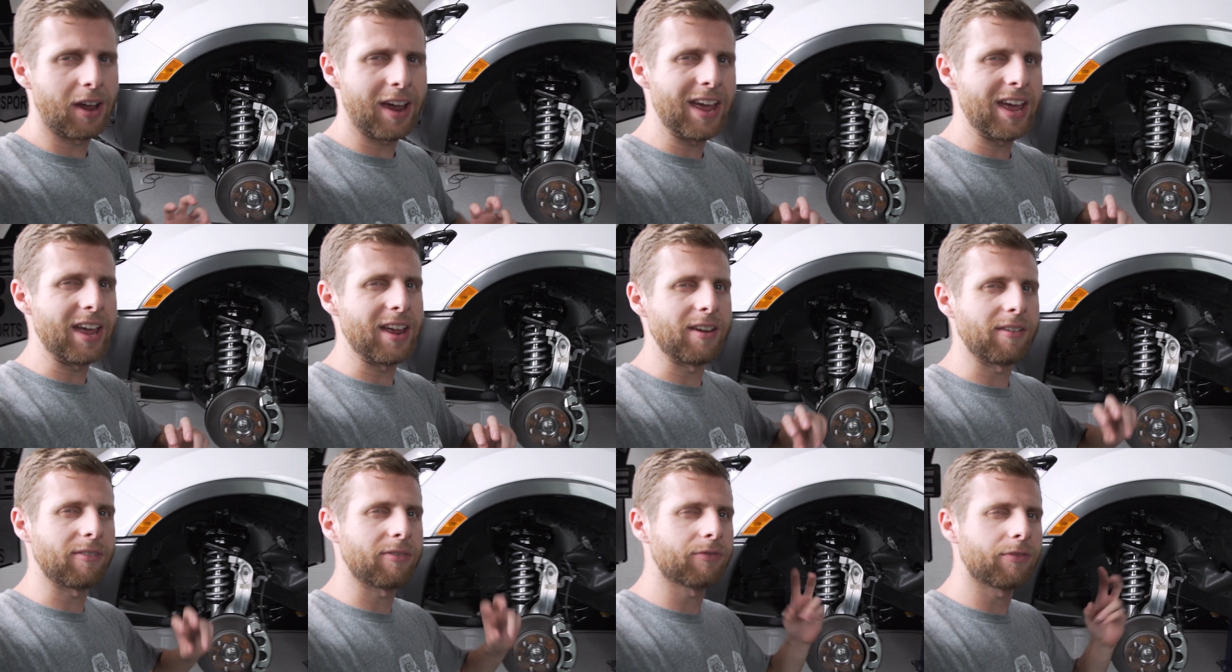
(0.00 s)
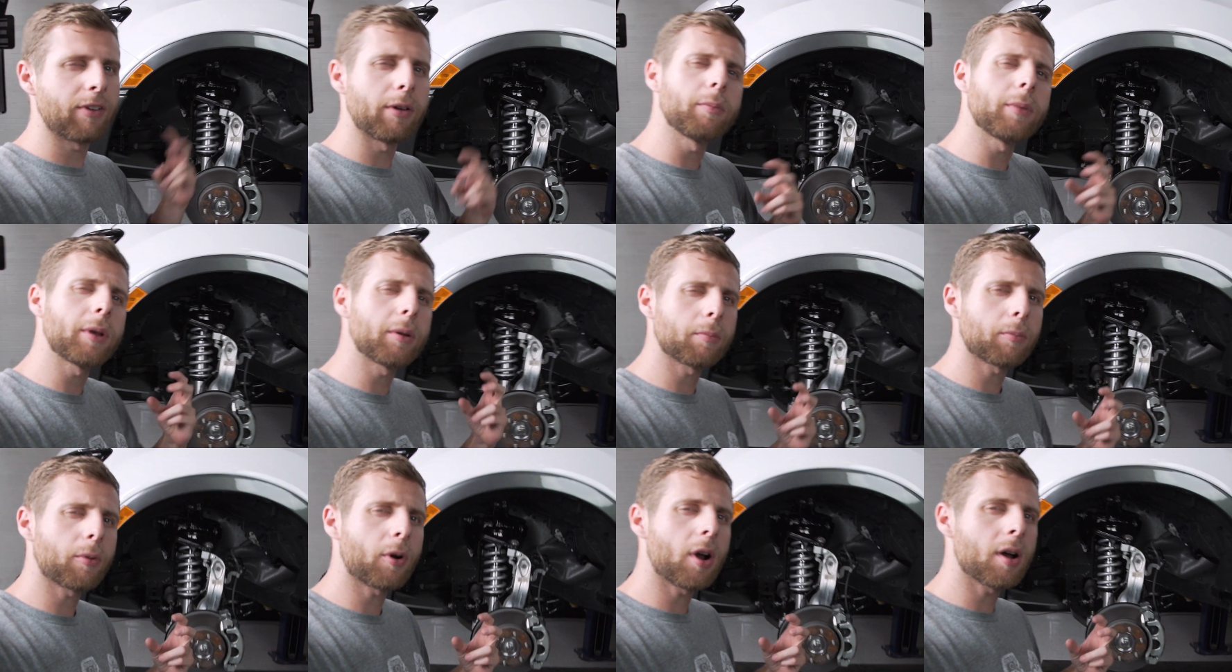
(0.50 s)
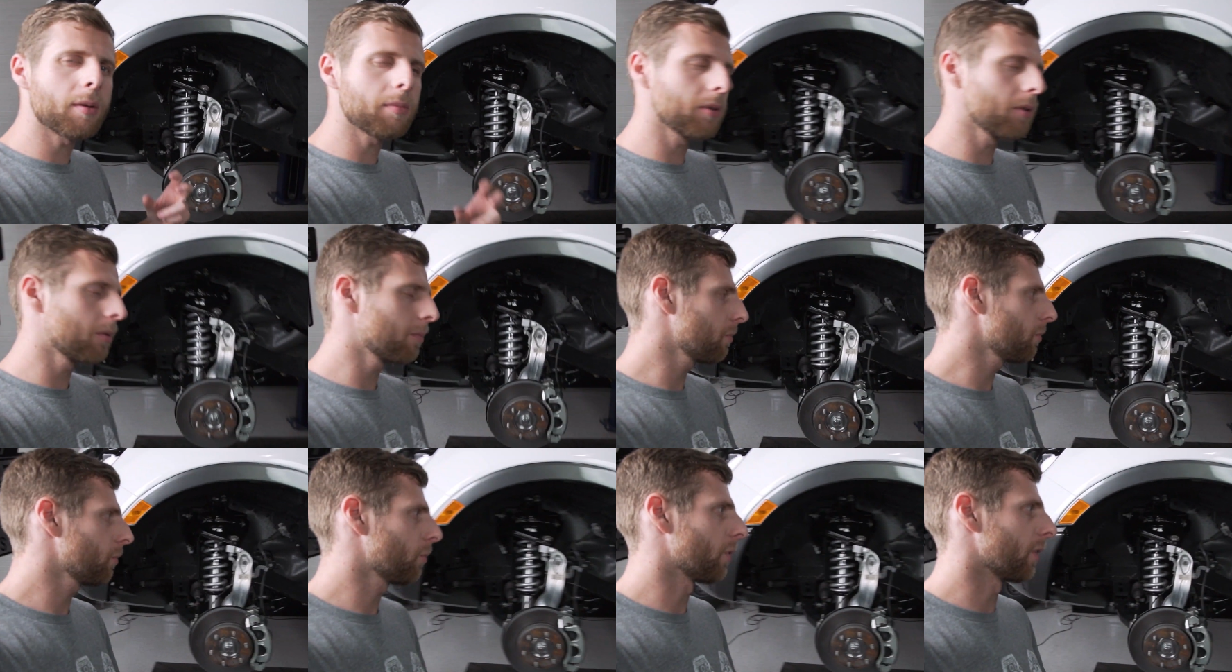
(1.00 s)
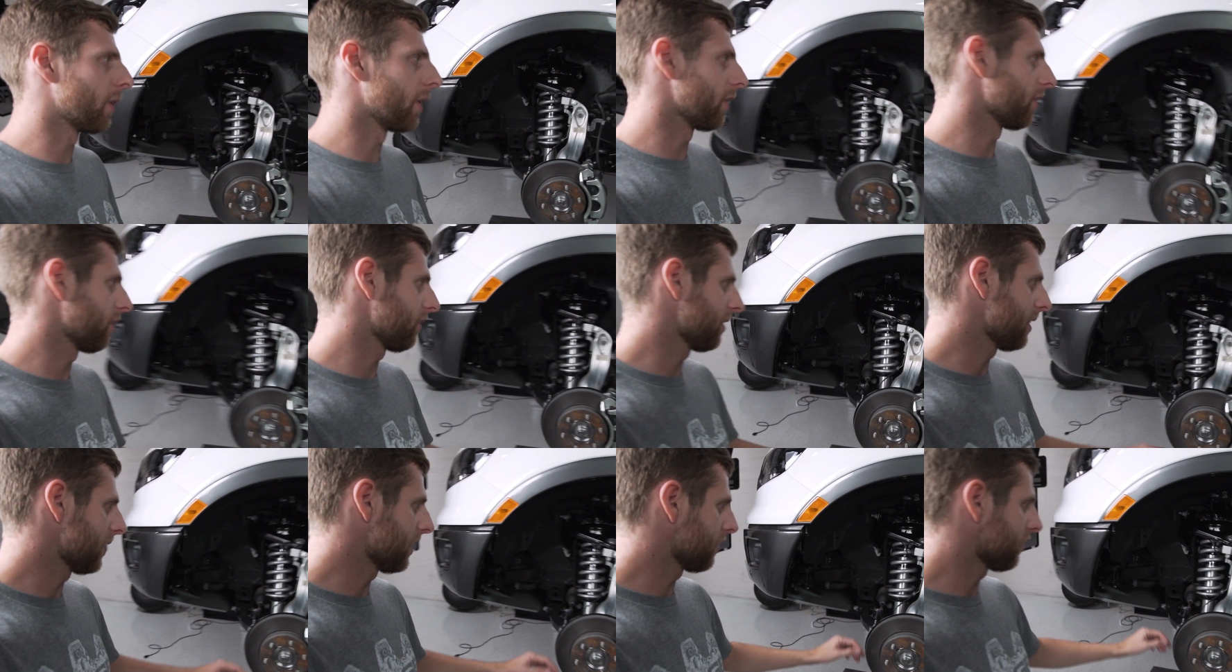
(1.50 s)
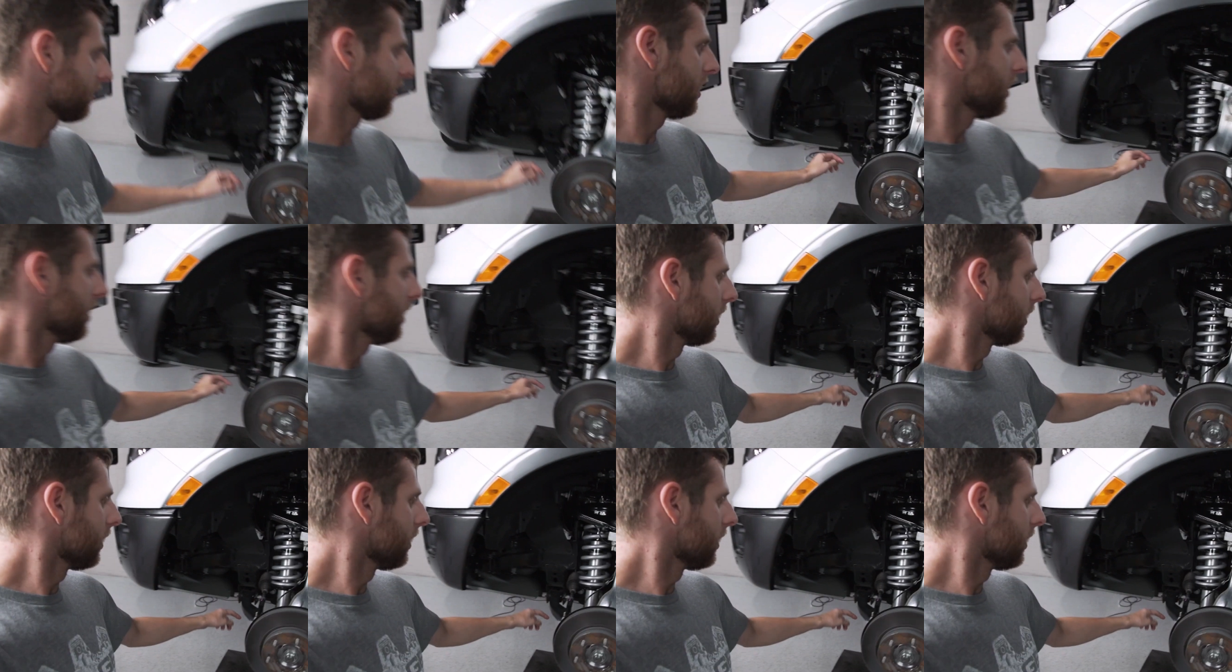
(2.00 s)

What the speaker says: a fitment problem was these